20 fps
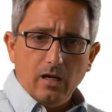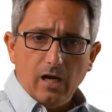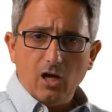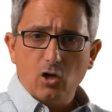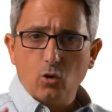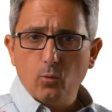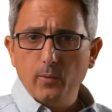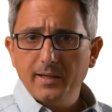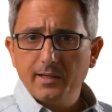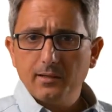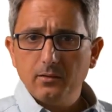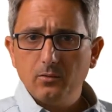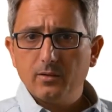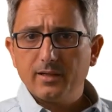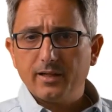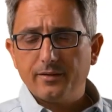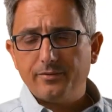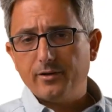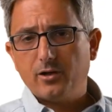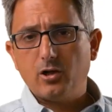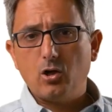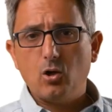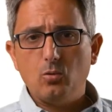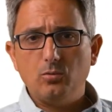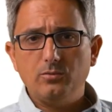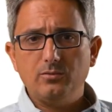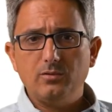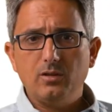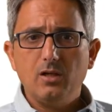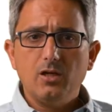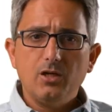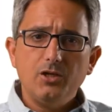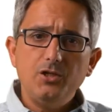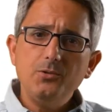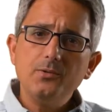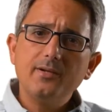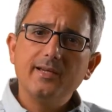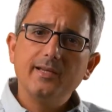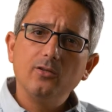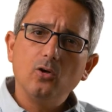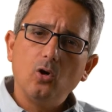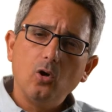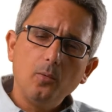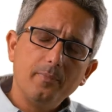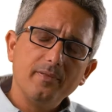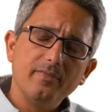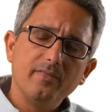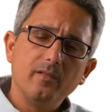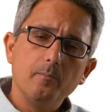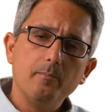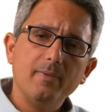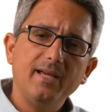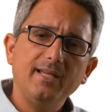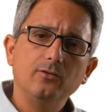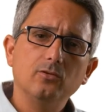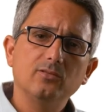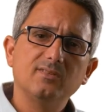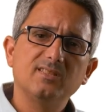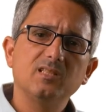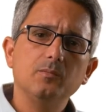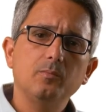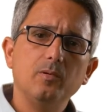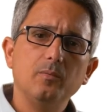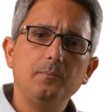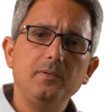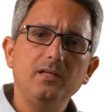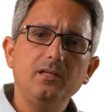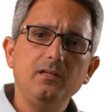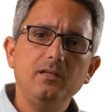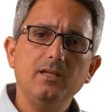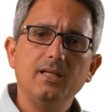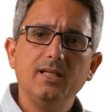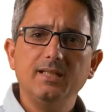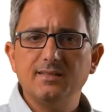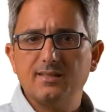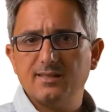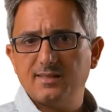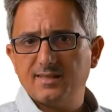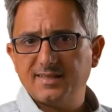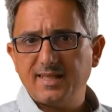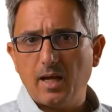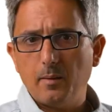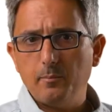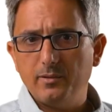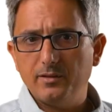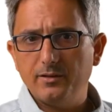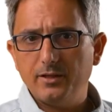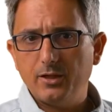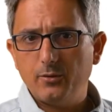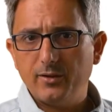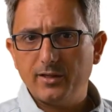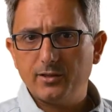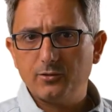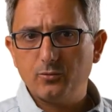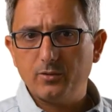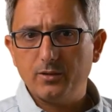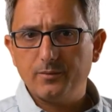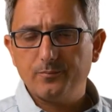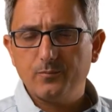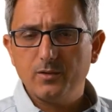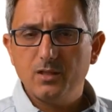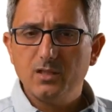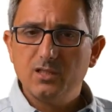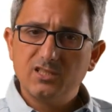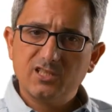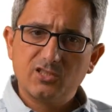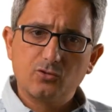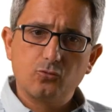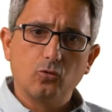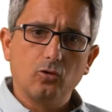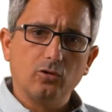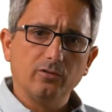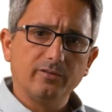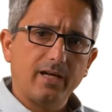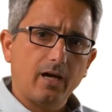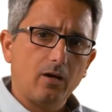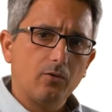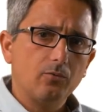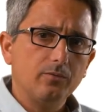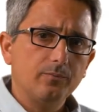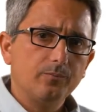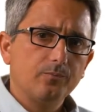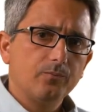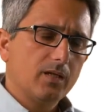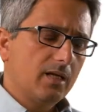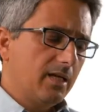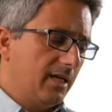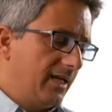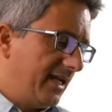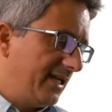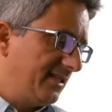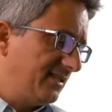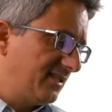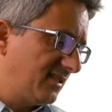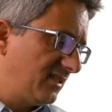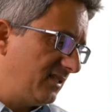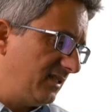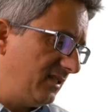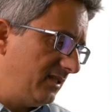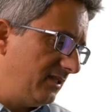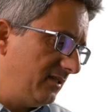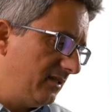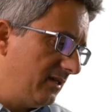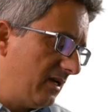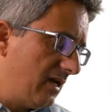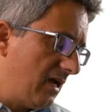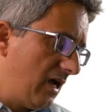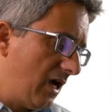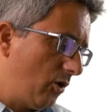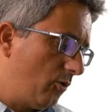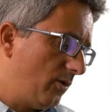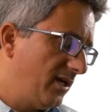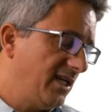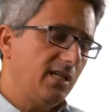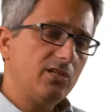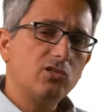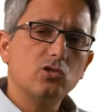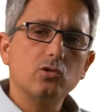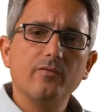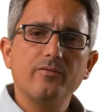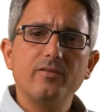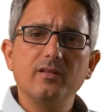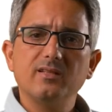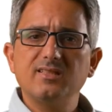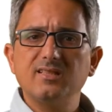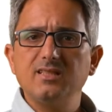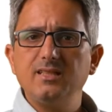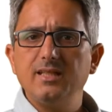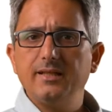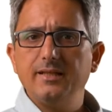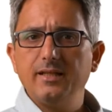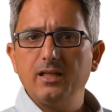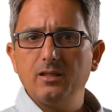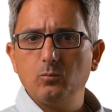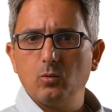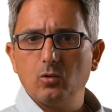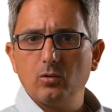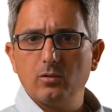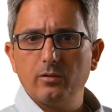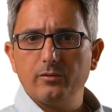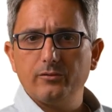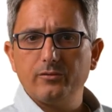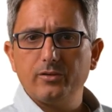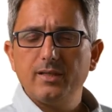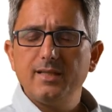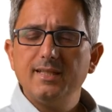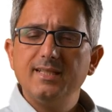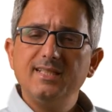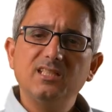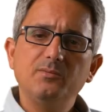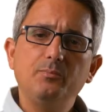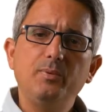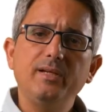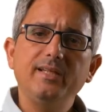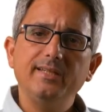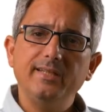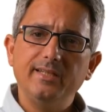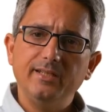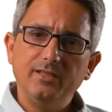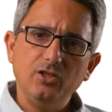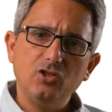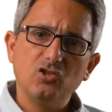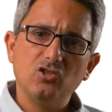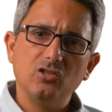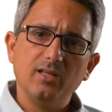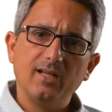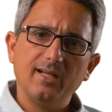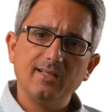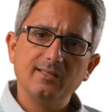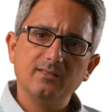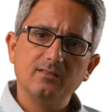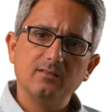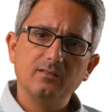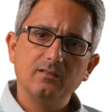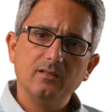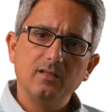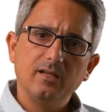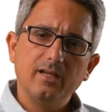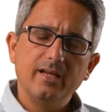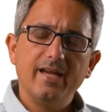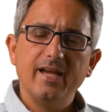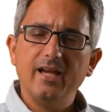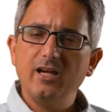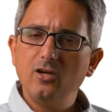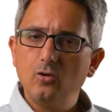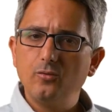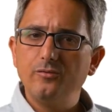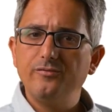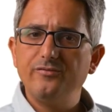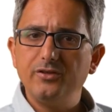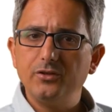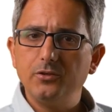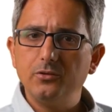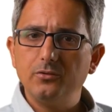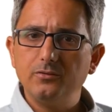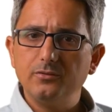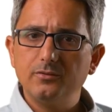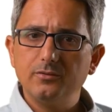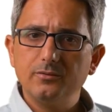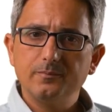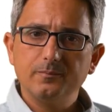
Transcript: A quick look at the code. You can open the main dot C P P in the sample directory. Scroll down and see how each of the C N N models is being initialized and configured.